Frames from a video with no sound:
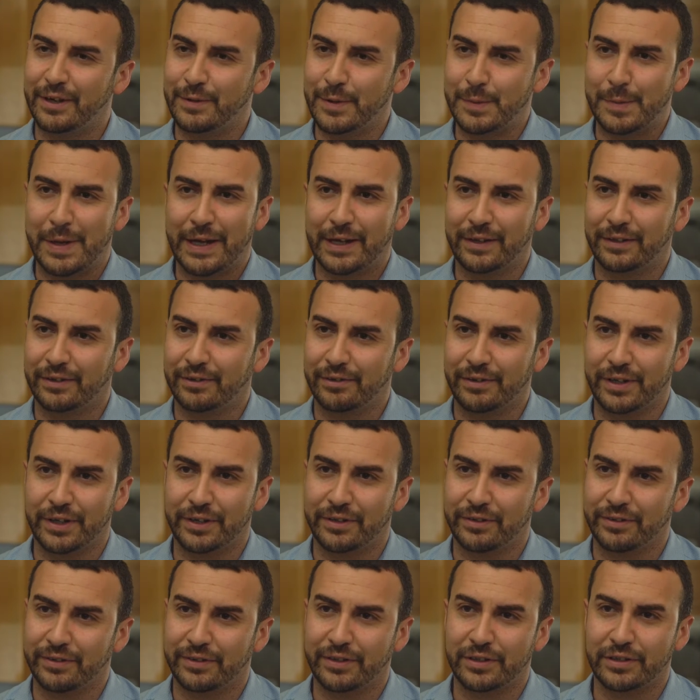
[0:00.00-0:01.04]
you make a career
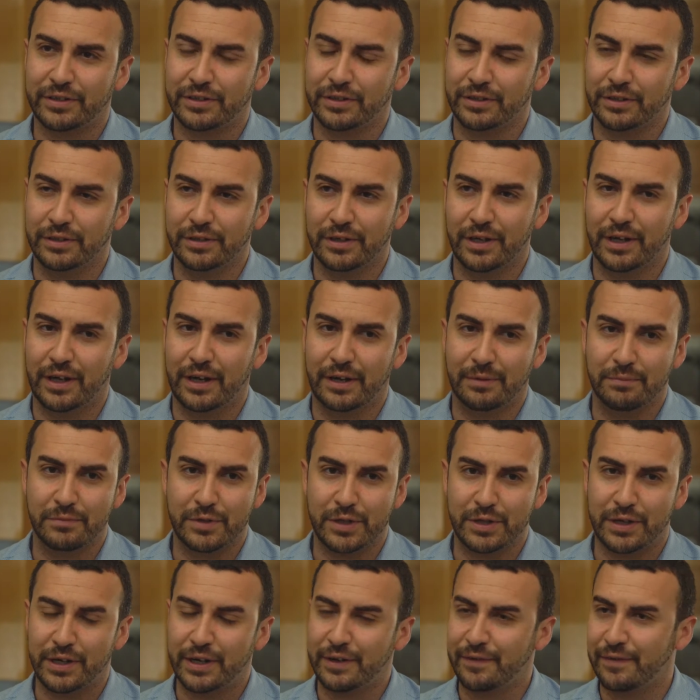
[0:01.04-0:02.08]
transition, um,
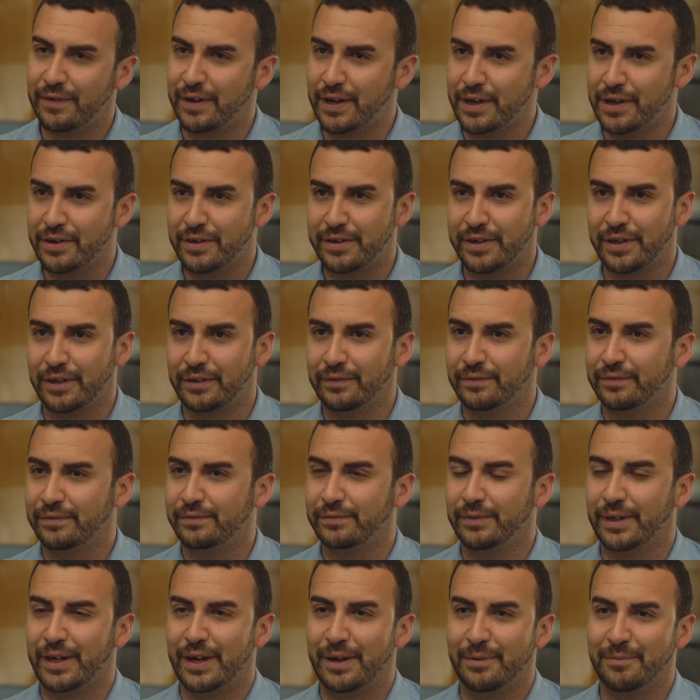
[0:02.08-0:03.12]
you're going to find yourself
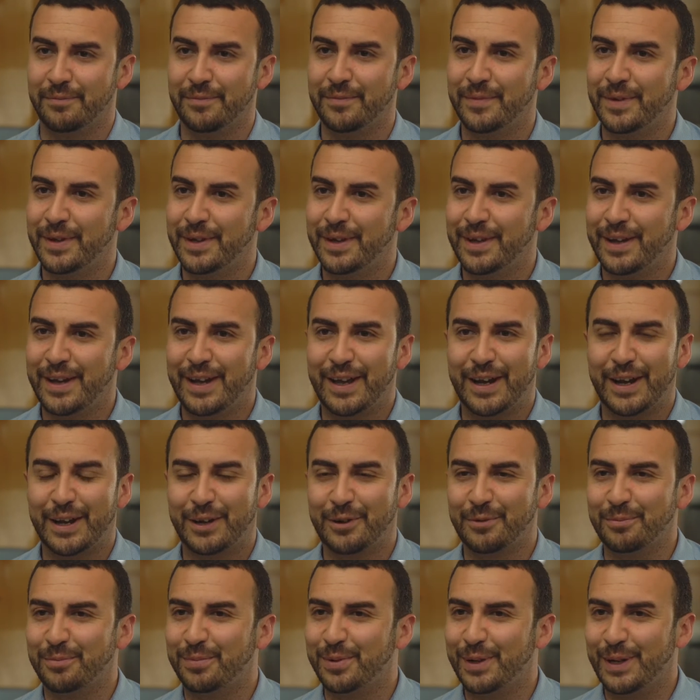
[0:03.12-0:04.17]
um, in a
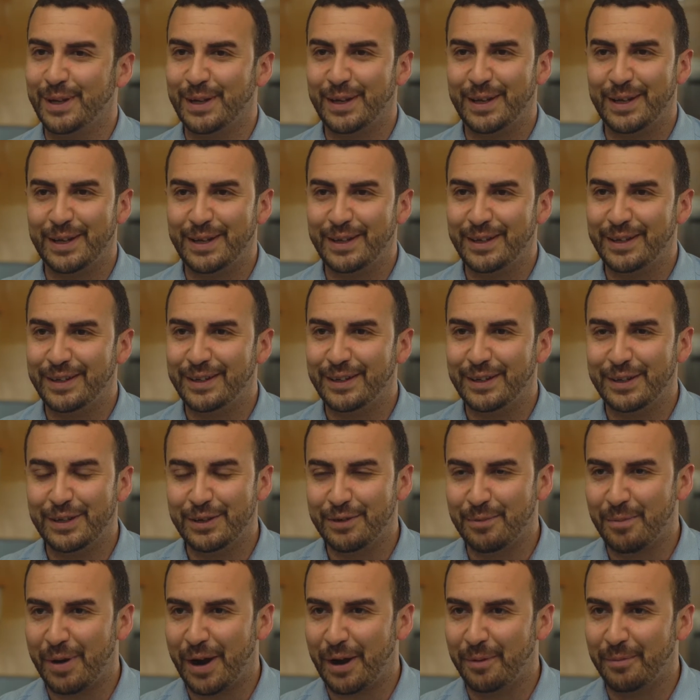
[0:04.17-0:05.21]
completely new
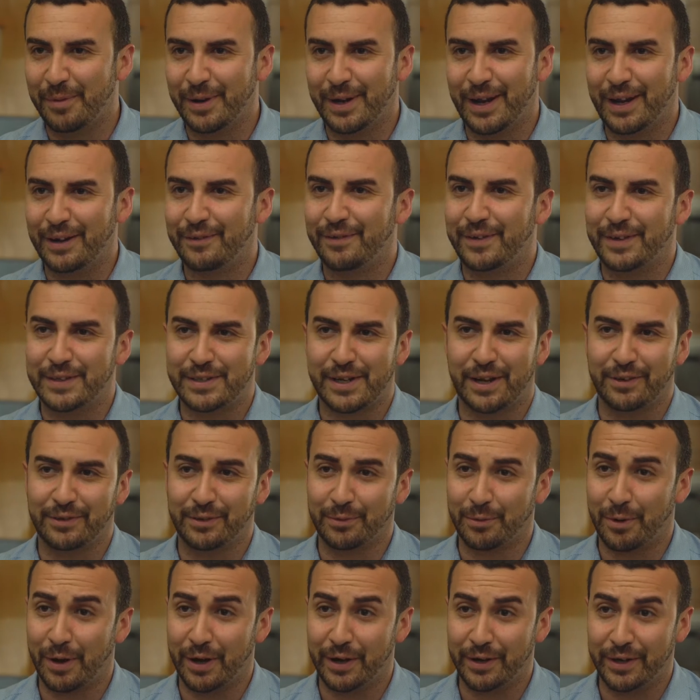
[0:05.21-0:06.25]
environment, like fish out of the
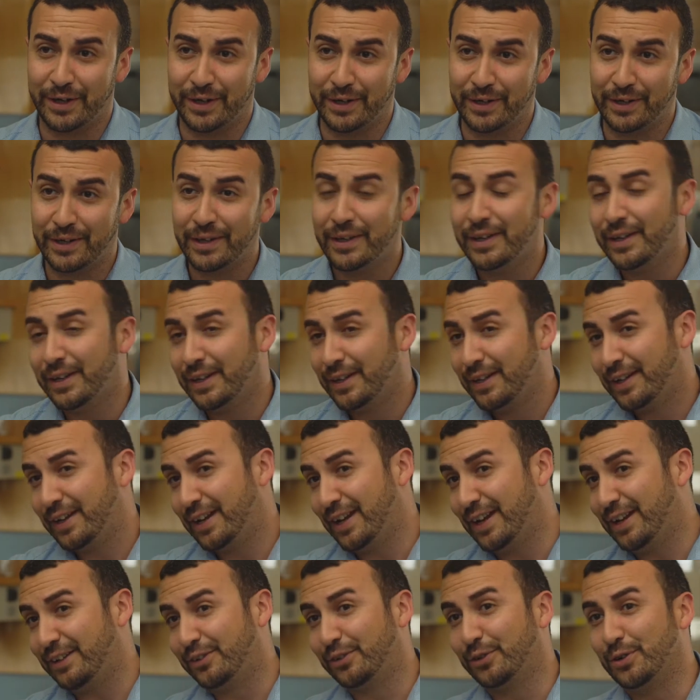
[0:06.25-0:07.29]
water. And
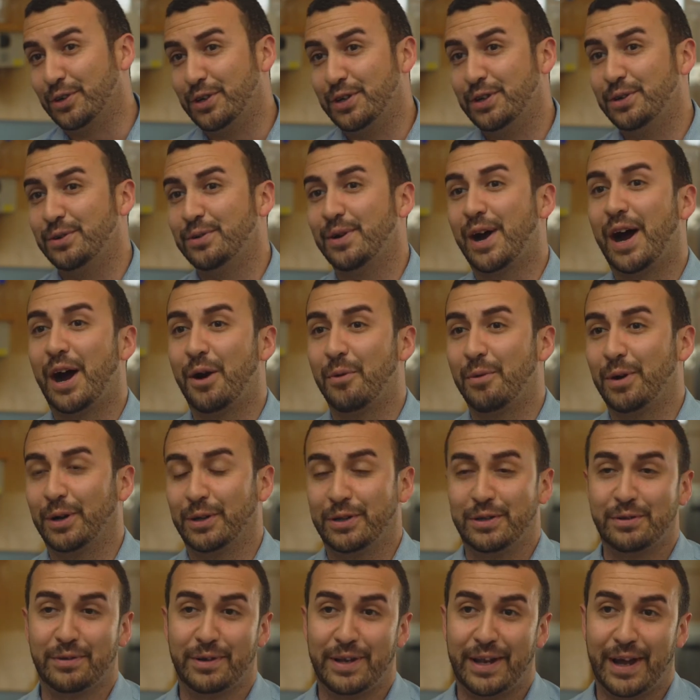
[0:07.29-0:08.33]
it is on you how well
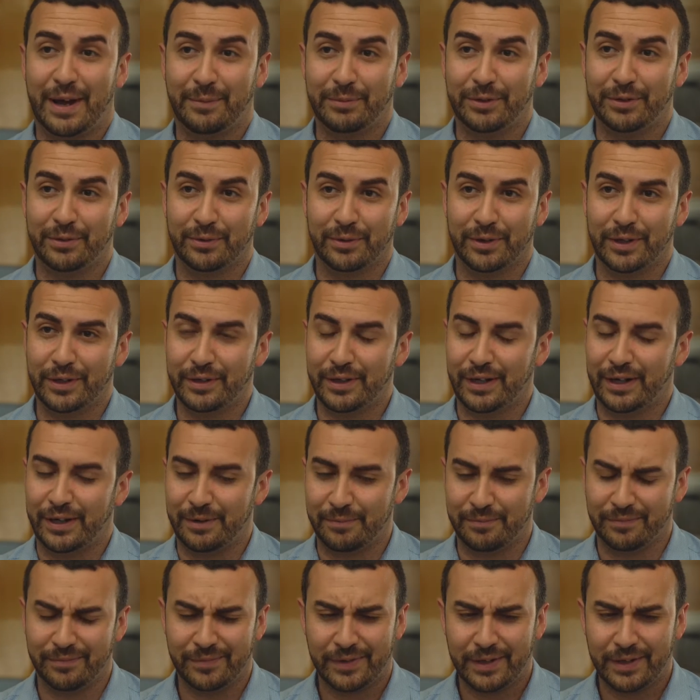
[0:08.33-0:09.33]
you adapt to it. Um,